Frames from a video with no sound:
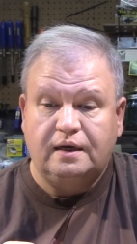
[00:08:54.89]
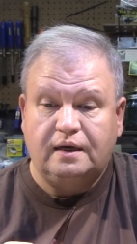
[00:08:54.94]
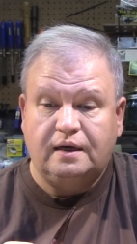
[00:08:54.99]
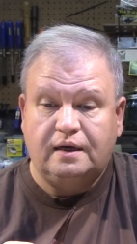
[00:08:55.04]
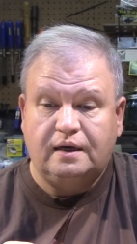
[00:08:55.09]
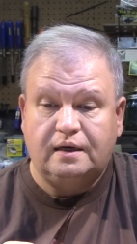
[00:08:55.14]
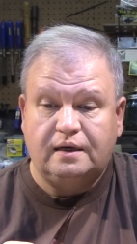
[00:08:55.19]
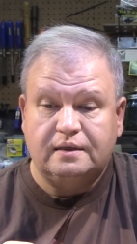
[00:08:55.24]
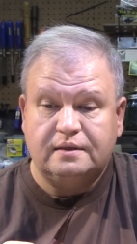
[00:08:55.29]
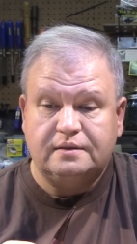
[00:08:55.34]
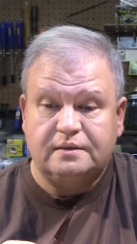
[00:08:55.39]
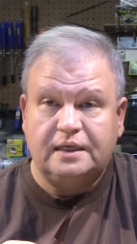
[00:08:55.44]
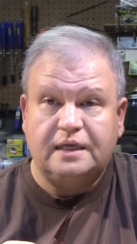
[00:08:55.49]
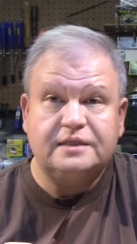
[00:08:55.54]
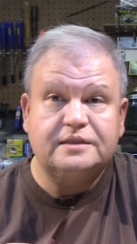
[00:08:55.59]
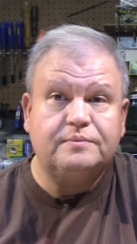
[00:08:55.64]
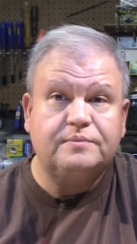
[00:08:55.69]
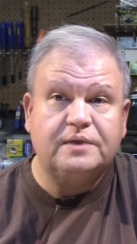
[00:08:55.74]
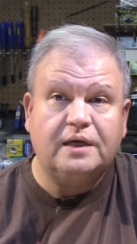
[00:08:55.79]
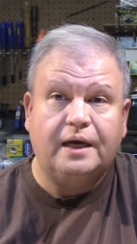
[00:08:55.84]
Uh, take
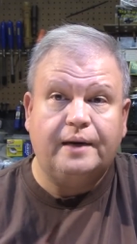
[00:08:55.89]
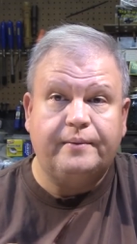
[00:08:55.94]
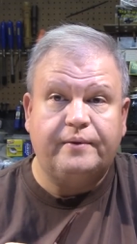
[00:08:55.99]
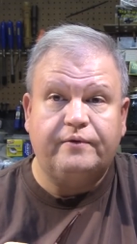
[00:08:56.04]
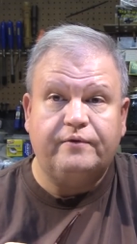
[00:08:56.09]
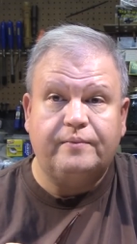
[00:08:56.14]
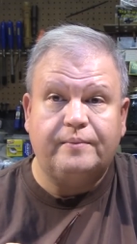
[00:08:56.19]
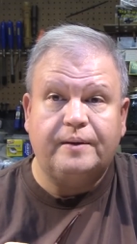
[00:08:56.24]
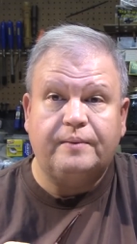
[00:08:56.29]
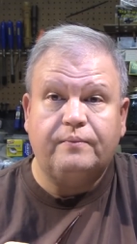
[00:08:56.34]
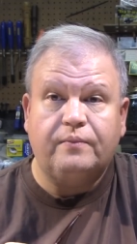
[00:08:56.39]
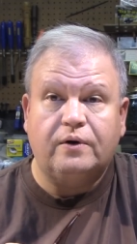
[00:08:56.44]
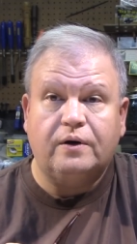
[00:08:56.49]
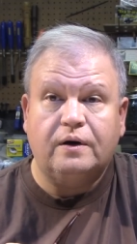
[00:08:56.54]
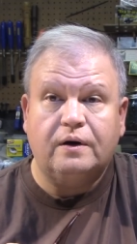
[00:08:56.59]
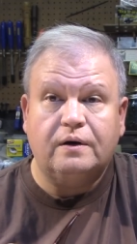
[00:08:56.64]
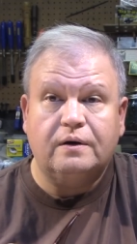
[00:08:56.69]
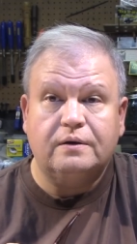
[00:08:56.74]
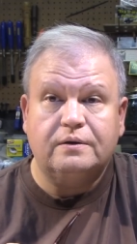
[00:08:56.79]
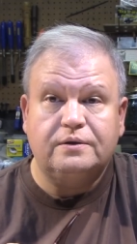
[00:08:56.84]
some time to remember
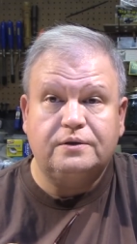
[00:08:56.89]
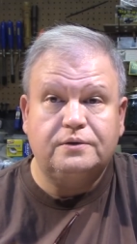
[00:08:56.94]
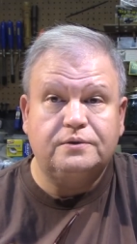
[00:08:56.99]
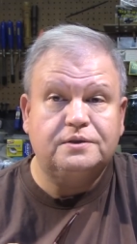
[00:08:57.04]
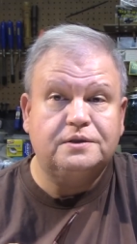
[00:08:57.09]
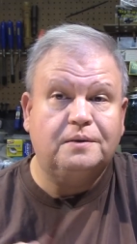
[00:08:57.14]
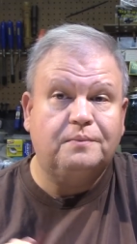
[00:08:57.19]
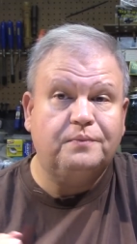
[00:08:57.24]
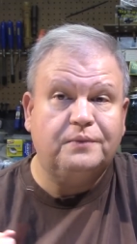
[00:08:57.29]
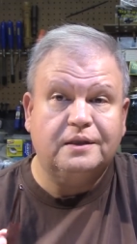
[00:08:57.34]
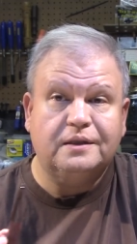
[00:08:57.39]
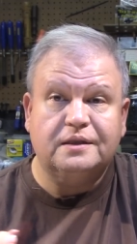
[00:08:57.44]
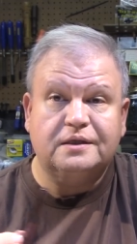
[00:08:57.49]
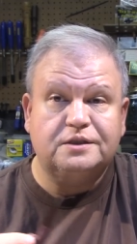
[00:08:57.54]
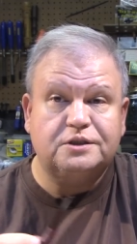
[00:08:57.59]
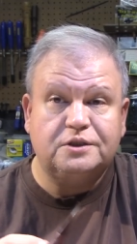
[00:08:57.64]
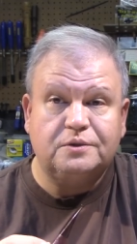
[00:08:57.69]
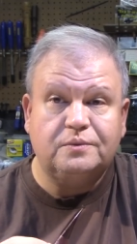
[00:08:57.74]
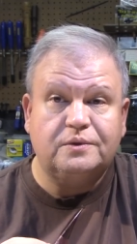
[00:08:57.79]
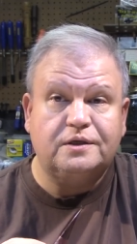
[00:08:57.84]
her. Do something that
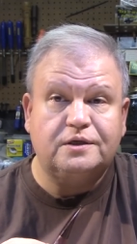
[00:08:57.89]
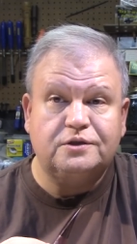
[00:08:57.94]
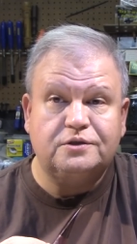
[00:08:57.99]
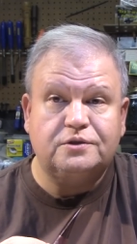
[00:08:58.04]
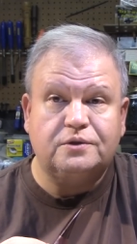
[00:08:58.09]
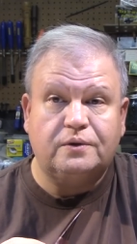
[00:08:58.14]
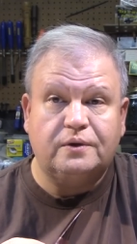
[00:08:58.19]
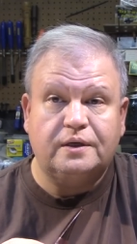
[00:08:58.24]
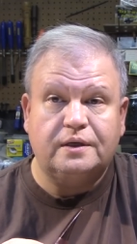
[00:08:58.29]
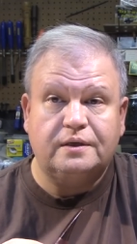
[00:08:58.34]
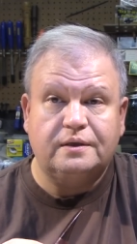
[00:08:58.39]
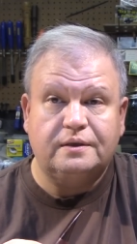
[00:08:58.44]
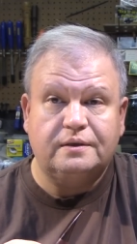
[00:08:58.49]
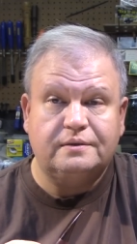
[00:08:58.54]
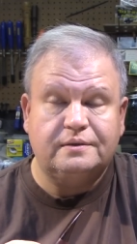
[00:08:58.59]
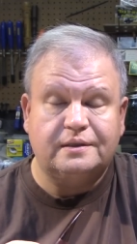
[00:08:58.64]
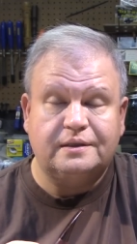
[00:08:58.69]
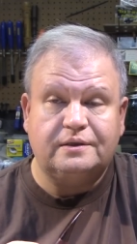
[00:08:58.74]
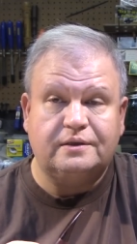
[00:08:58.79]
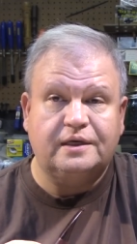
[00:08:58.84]
she would enjoy. It,
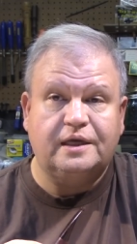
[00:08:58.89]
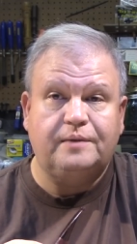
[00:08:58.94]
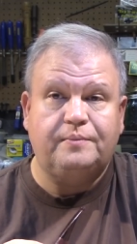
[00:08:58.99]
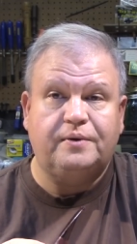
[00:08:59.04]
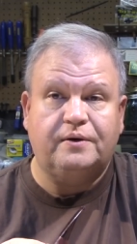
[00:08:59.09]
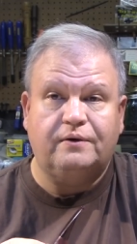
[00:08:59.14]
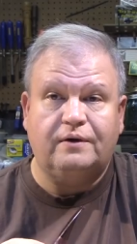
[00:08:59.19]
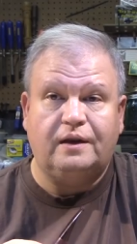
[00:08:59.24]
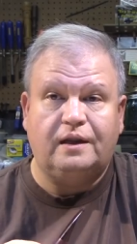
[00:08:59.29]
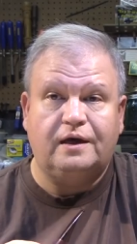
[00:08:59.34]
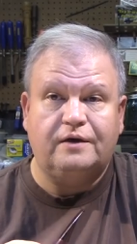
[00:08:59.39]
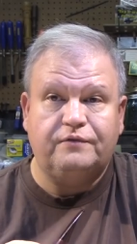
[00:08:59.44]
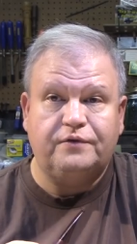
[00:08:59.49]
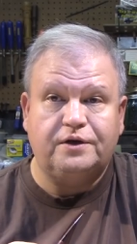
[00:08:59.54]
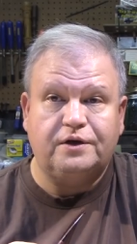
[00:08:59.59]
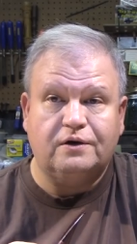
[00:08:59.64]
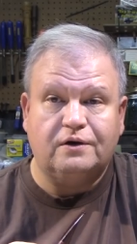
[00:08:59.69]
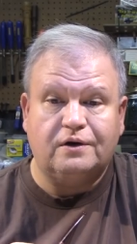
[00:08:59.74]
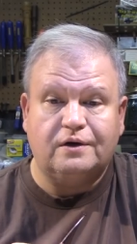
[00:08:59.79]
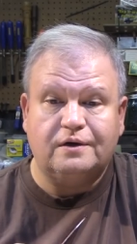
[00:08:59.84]
it'll keep her alive in
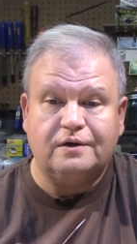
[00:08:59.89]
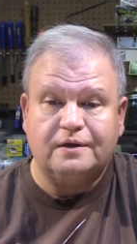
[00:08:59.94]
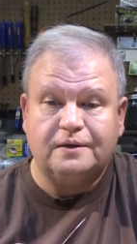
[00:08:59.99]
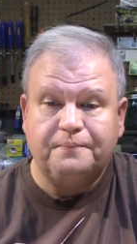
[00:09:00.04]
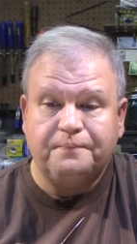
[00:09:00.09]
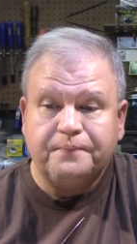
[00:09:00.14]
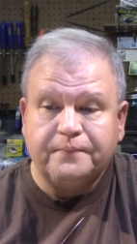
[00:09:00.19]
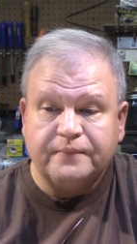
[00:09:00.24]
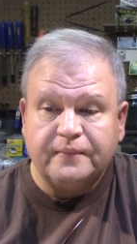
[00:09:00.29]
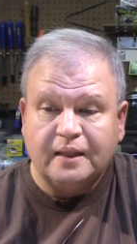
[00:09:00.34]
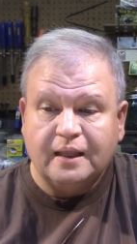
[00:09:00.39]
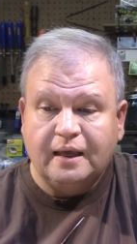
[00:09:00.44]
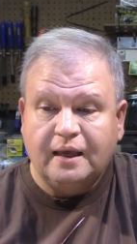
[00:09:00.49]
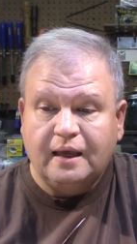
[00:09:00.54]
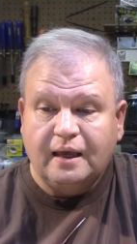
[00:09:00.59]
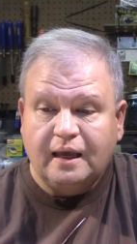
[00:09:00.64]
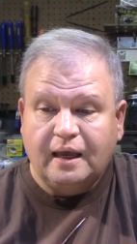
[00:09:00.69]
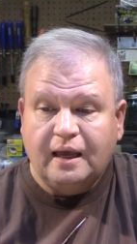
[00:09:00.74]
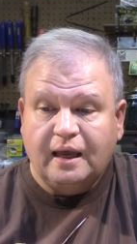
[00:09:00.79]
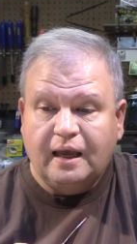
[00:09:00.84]
your heart
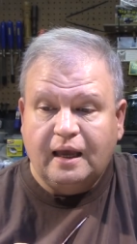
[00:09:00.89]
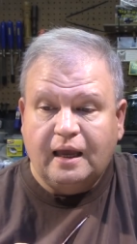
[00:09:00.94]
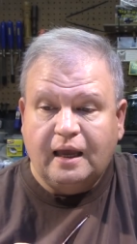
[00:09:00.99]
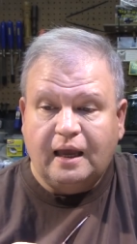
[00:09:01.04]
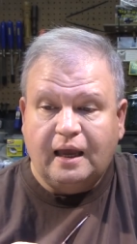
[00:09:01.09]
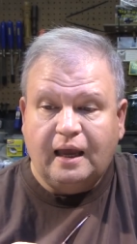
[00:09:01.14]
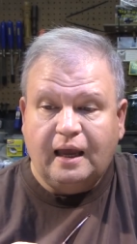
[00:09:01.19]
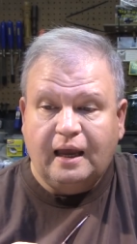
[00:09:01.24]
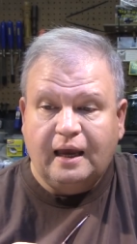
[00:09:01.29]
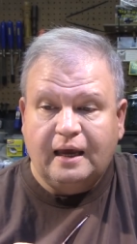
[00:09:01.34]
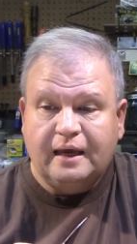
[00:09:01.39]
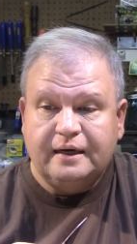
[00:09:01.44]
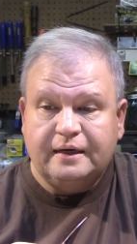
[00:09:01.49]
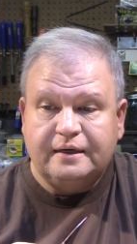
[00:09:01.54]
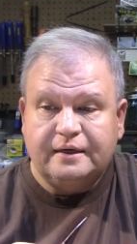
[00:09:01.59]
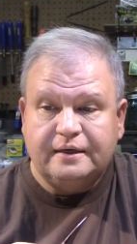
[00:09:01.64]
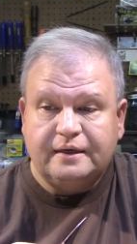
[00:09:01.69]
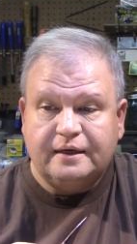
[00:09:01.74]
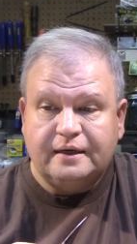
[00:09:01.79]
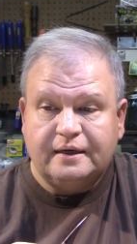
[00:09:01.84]

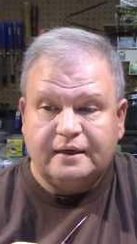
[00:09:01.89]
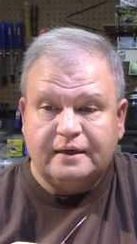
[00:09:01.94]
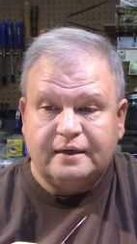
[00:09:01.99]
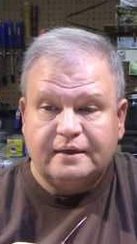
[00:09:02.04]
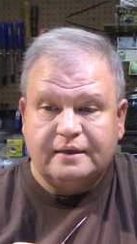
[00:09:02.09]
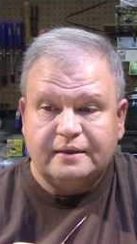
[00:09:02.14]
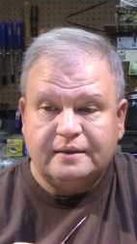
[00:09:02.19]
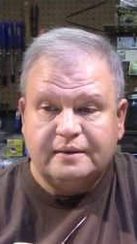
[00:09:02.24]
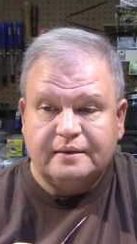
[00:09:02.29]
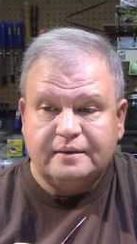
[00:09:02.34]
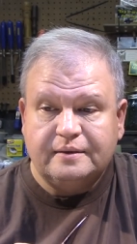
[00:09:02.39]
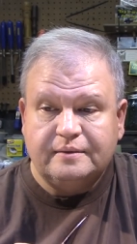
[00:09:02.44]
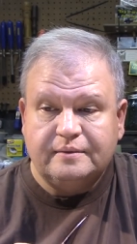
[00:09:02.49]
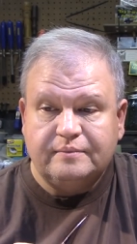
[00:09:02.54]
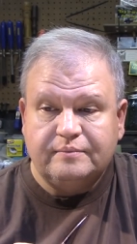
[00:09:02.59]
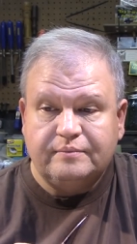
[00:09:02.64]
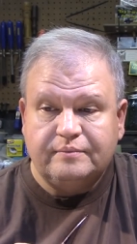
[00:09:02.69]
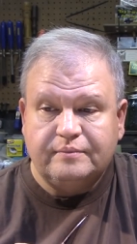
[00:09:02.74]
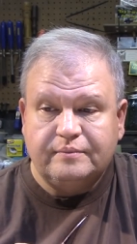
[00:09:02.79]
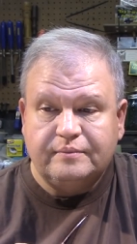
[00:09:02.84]
and uh,
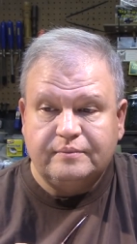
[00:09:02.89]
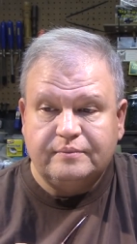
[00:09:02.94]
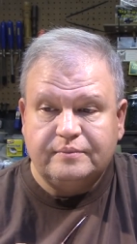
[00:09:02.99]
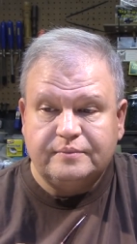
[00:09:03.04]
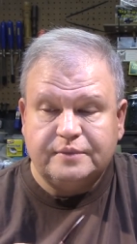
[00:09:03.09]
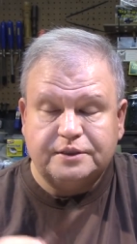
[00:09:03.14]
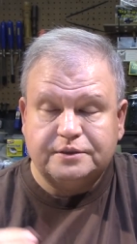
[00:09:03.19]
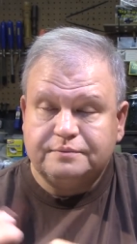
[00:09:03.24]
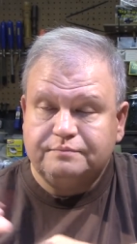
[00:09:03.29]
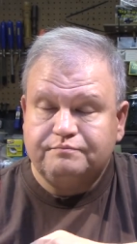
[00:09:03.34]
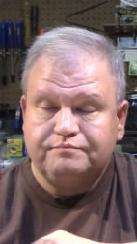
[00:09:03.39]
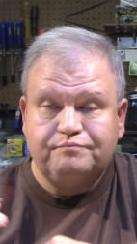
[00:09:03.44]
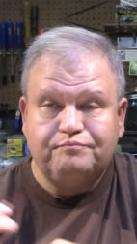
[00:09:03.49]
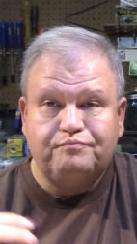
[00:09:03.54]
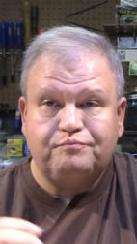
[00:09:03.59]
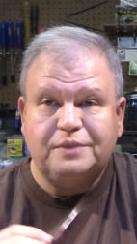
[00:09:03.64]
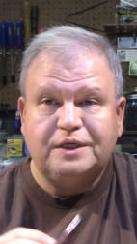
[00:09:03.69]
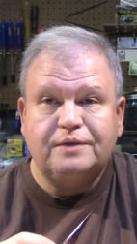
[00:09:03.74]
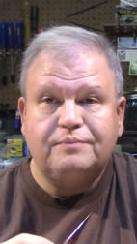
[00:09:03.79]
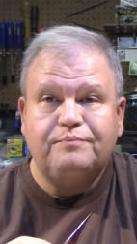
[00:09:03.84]
just
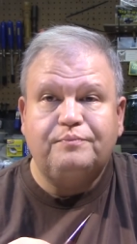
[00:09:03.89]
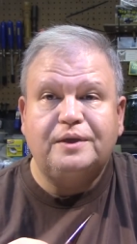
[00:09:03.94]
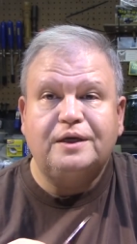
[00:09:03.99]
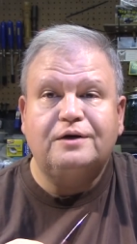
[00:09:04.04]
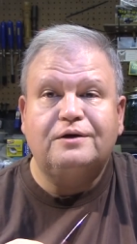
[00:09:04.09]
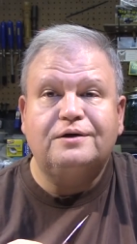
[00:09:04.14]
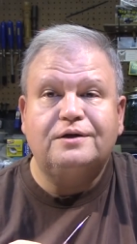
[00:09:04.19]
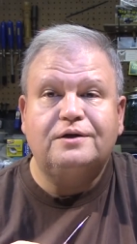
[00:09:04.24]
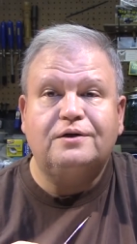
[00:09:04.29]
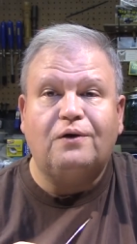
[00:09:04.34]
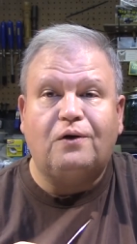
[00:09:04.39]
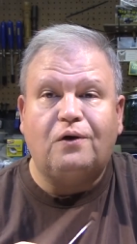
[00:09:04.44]
be, be good to